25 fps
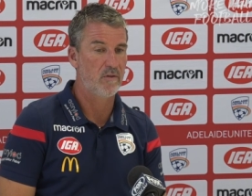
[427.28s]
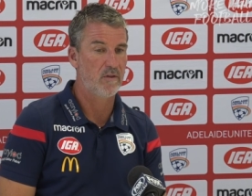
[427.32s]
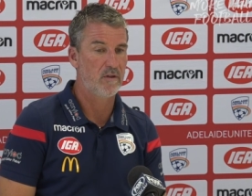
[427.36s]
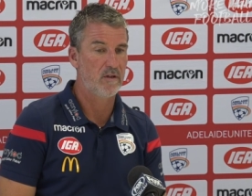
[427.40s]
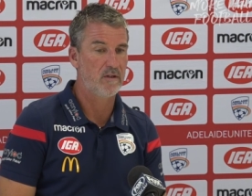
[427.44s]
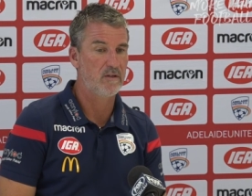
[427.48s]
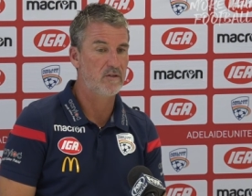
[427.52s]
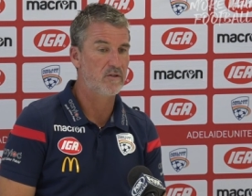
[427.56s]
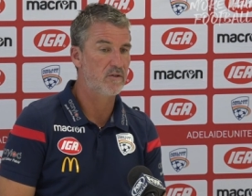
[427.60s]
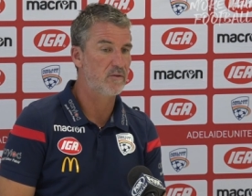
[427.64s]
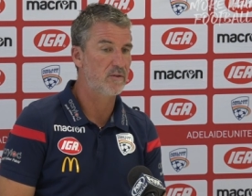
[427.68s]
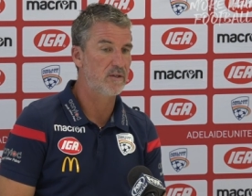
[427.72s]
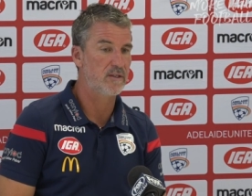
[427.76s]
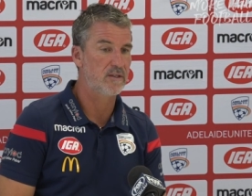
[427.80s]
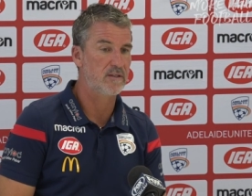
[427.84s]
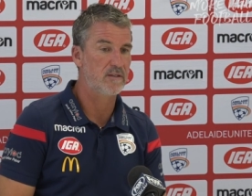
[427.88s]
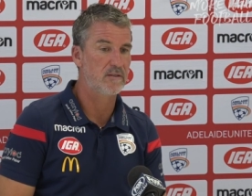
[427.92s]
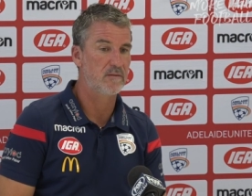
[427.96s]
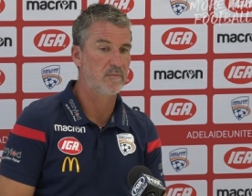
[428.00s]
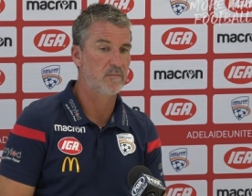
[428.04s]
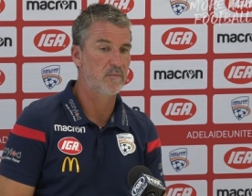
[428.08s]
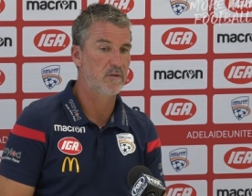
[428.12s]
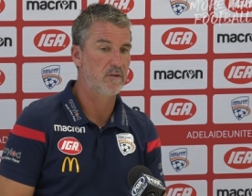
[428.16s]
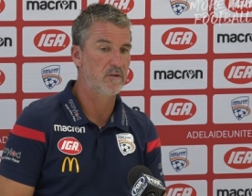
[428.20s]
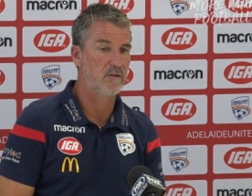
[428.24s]

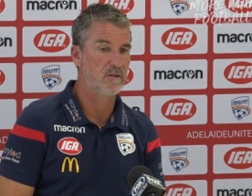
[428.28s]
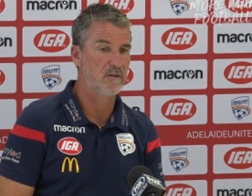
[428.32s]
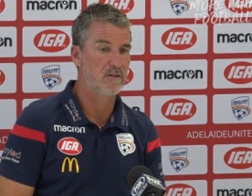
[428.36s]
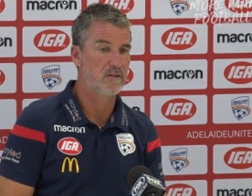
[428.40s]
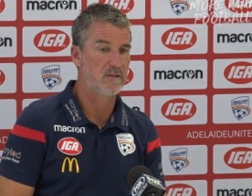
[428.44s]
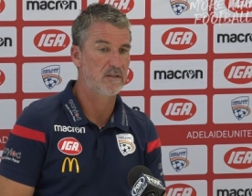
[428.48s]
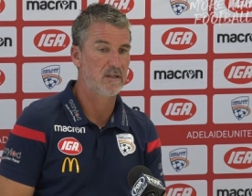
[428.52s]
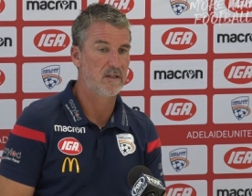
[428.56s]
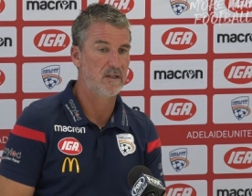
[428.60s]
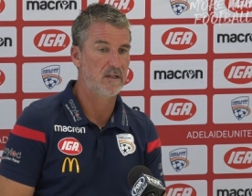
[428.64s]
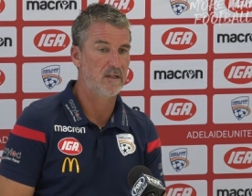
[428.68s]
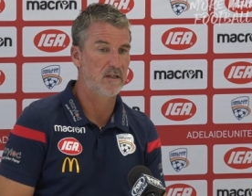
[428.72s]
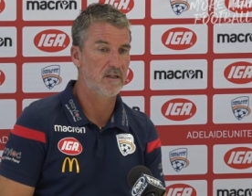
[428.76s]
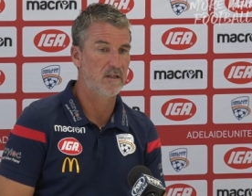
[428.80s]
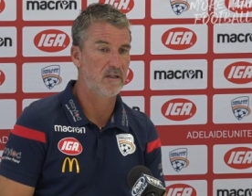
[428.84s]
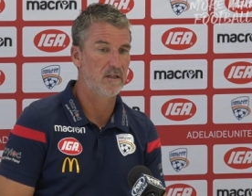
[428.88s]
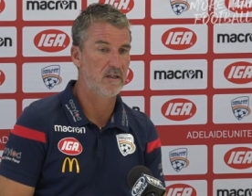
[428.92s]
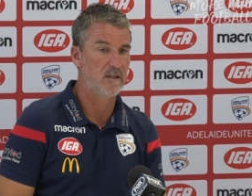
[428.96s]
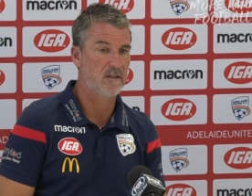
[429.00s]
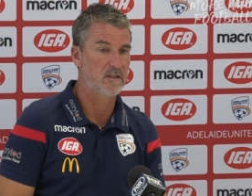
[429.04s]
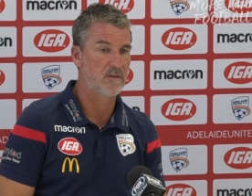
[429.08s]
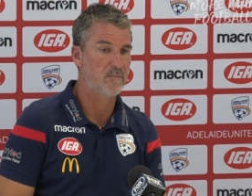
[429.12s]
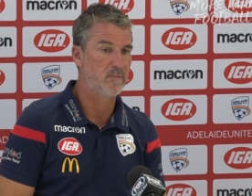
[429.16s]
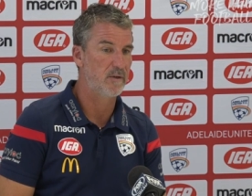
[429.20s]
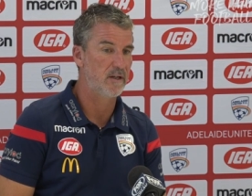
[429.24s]
injuries, because I
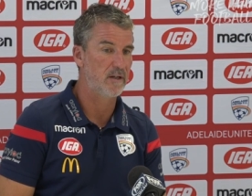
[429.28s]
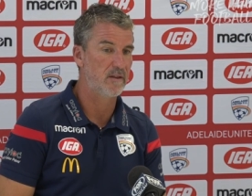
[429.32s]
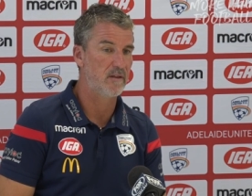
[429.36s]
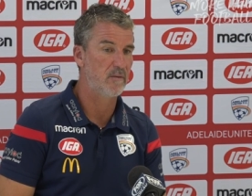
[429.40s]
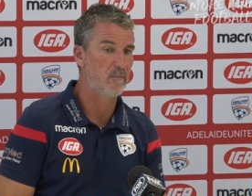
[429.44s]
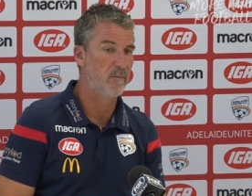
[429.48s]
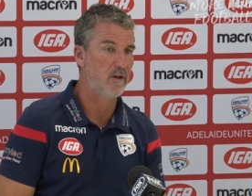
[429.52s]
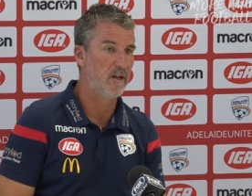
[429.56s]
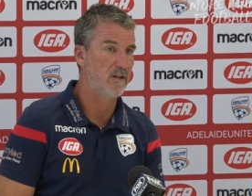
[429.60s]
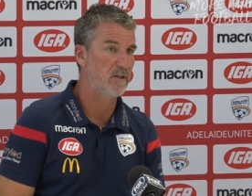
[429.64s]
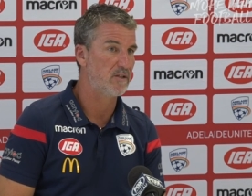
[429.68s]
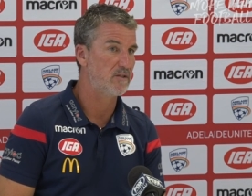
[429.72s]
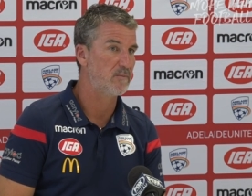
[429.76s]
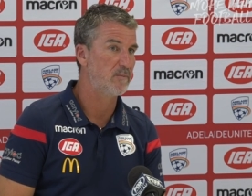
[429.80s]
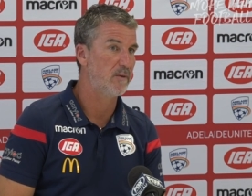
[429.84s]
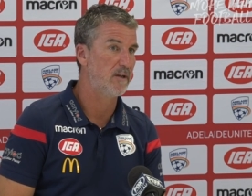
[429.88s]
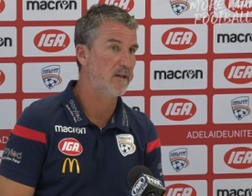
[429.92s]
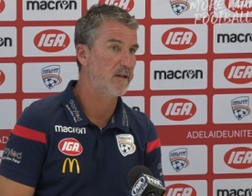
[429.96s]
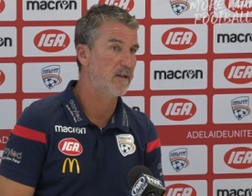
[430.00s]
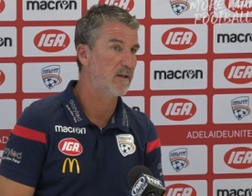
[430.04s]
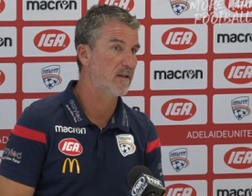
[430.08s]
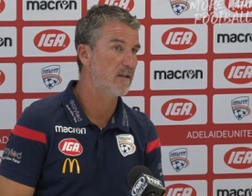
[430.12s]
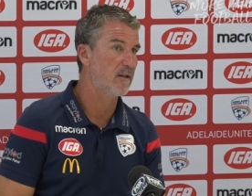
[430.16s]
expect the players back.